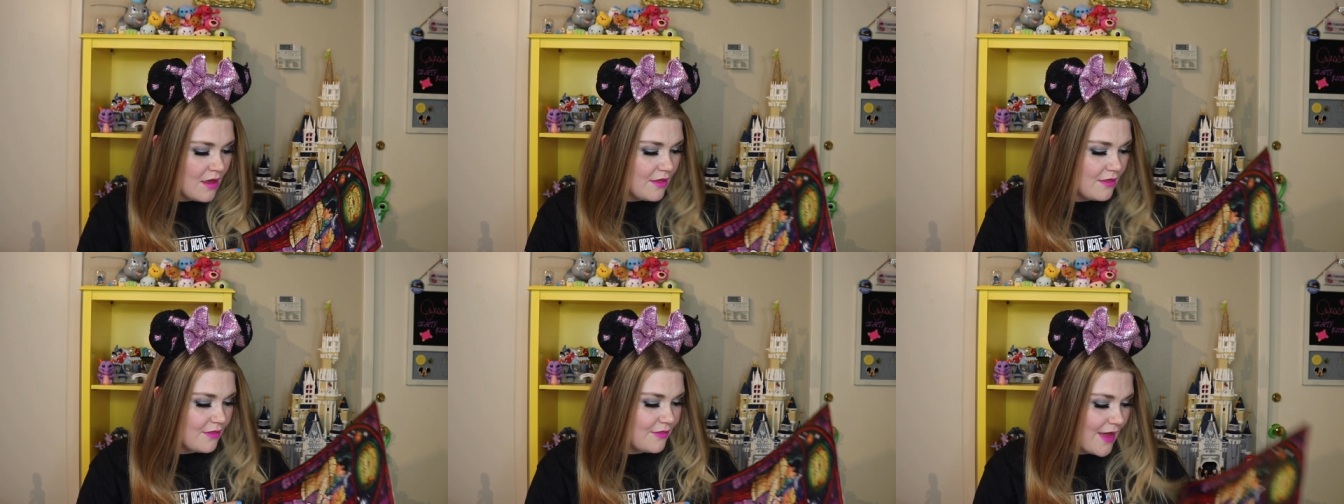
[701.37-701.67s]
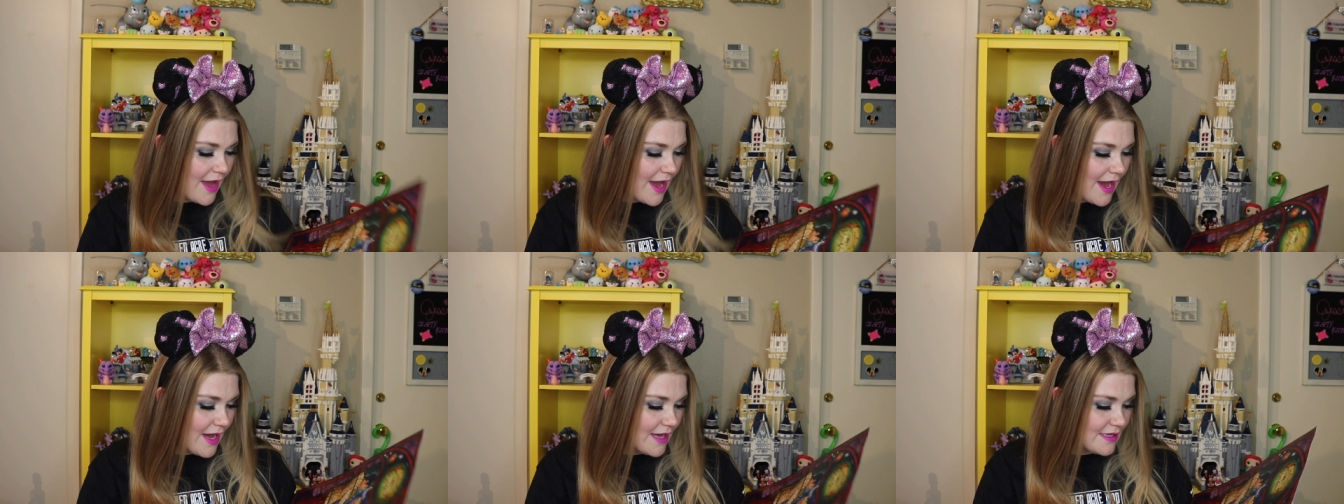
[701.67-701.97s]

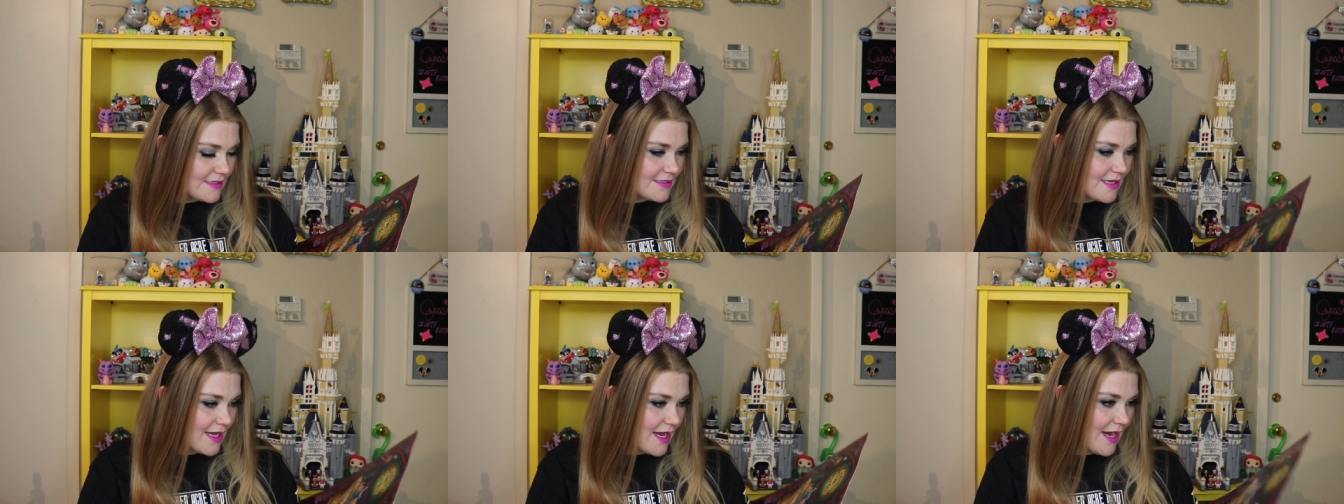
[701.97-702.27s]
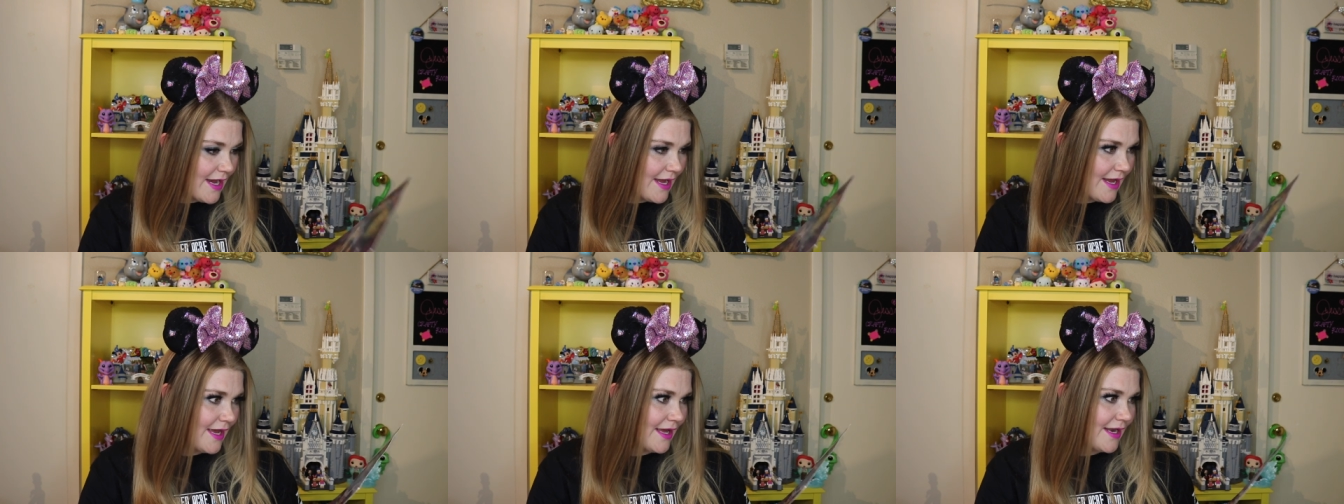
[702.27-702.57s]
that
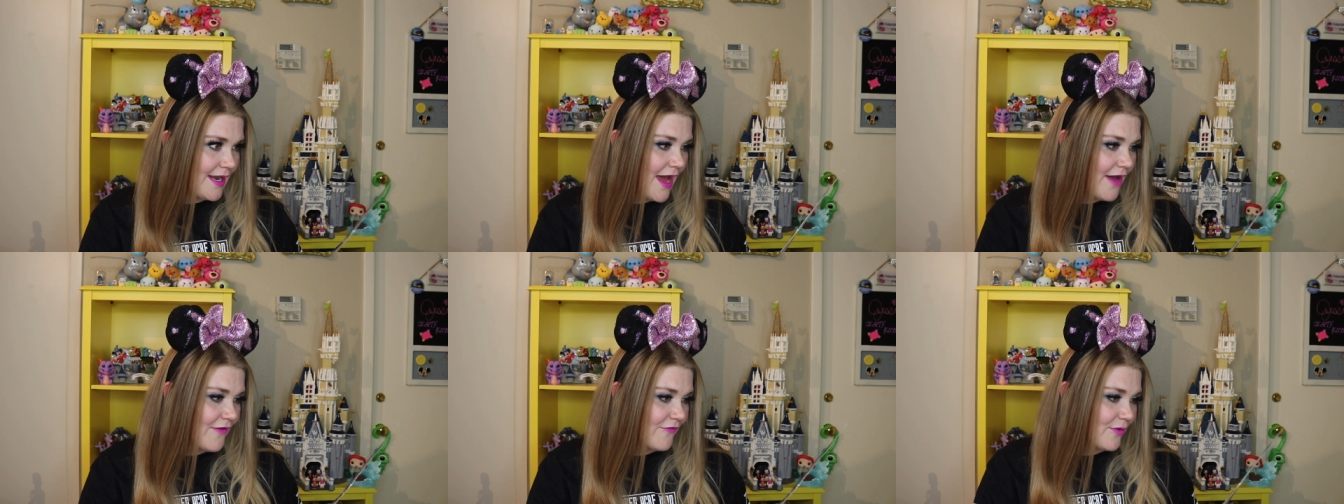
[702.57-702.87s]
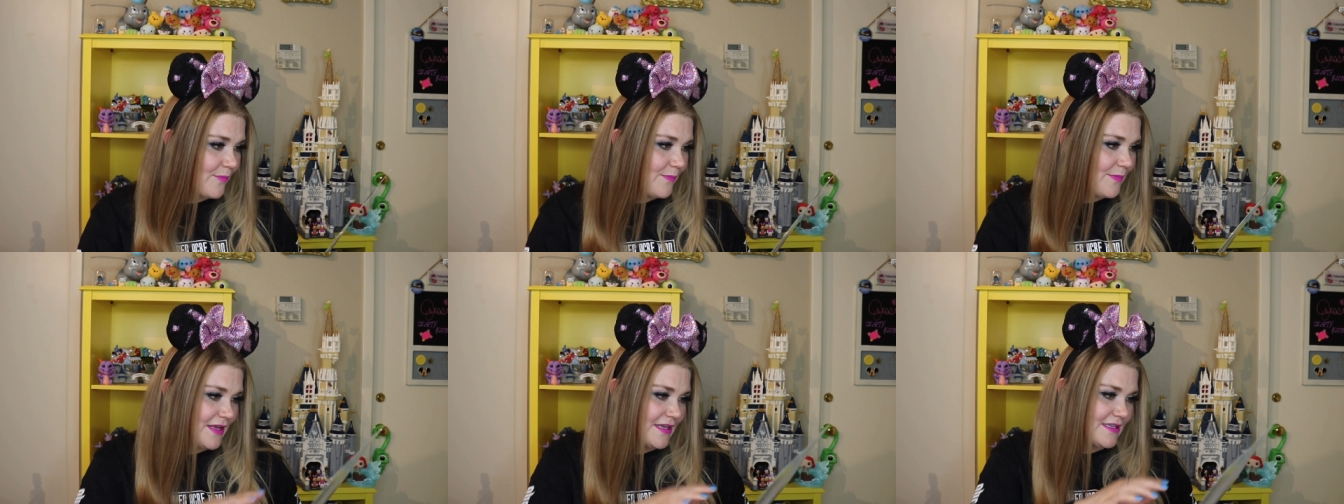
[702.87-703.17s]
I had
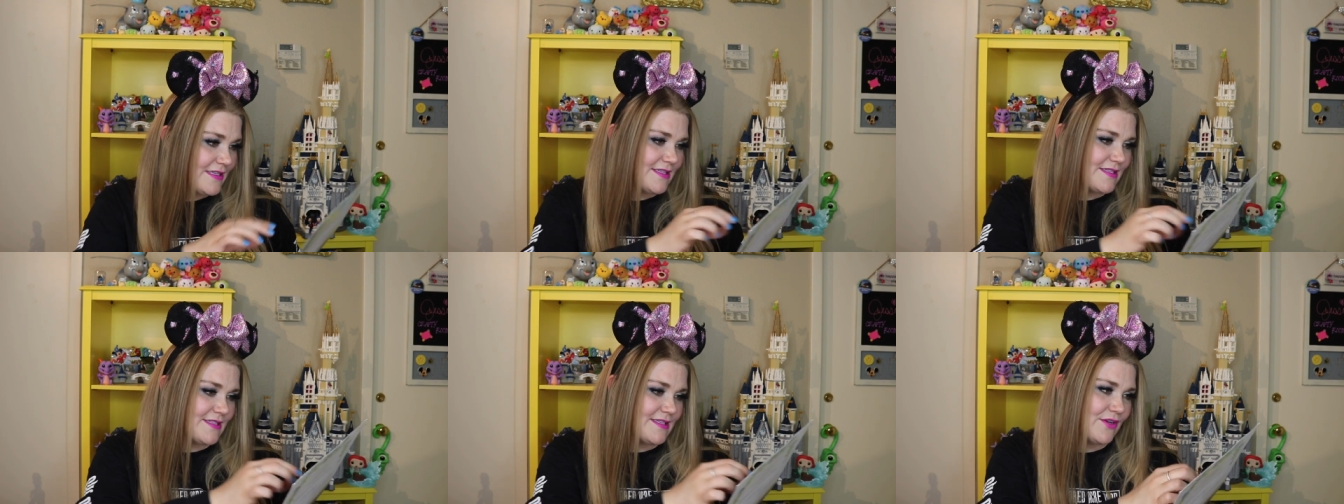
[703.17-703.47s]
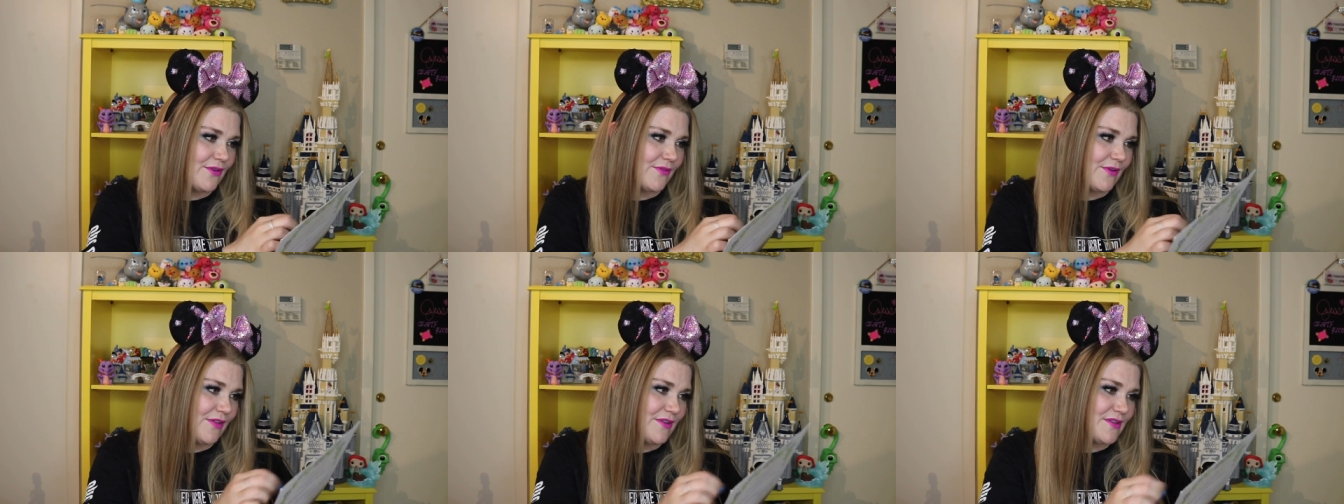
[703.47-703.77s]
ever been to
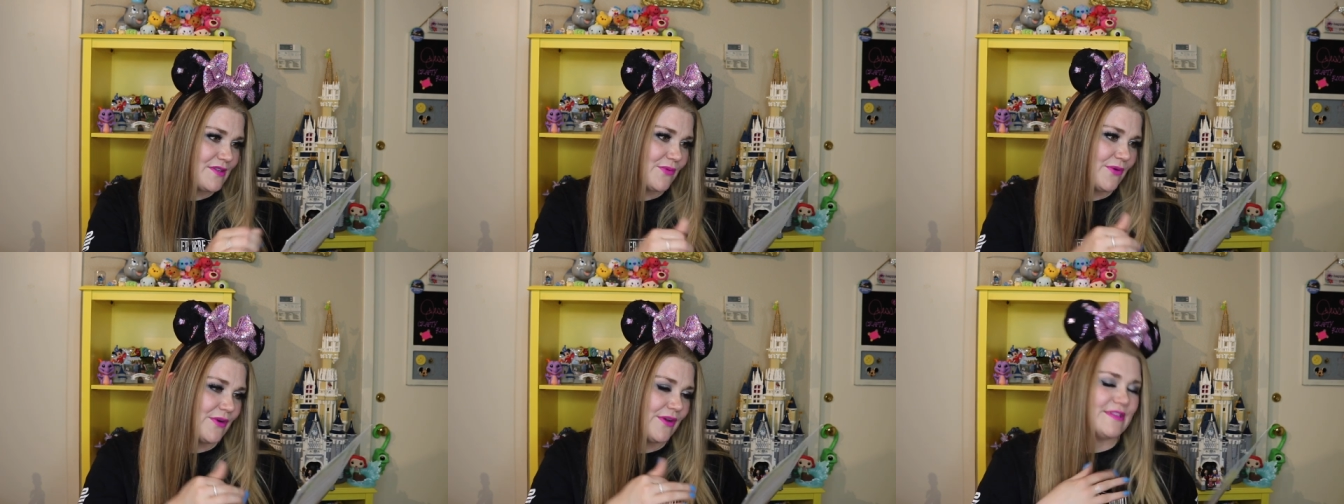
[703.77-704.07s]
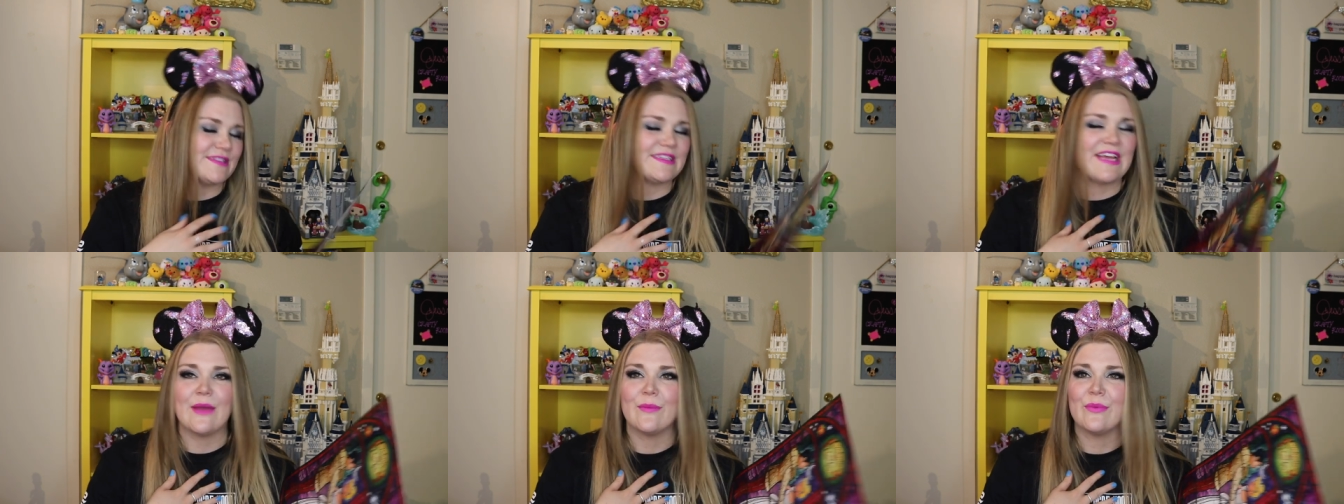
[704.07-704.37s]
Cinderella's
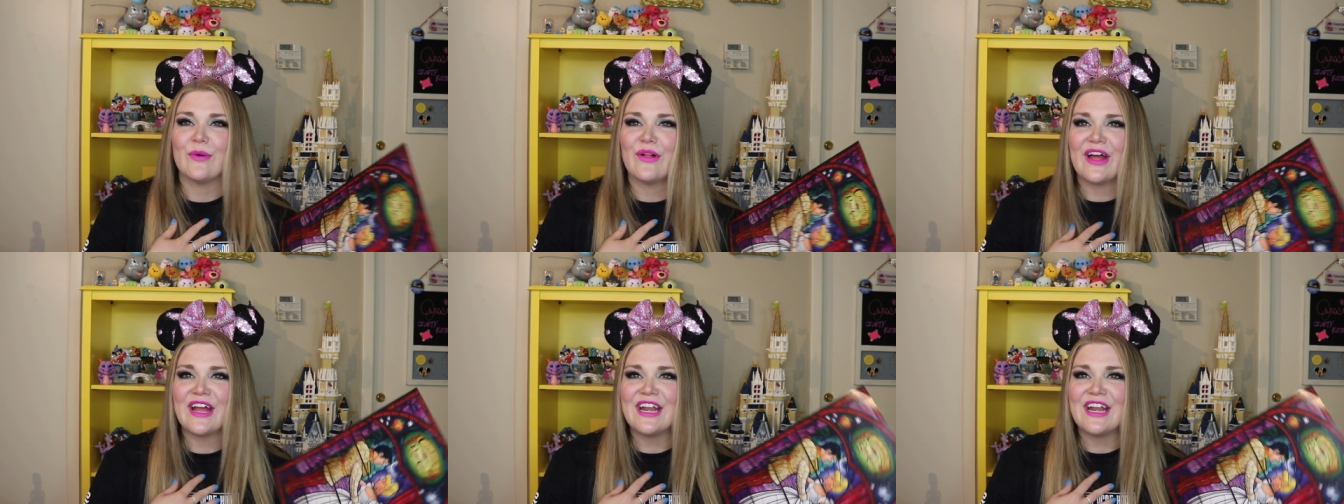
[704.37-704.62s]
Royal Table,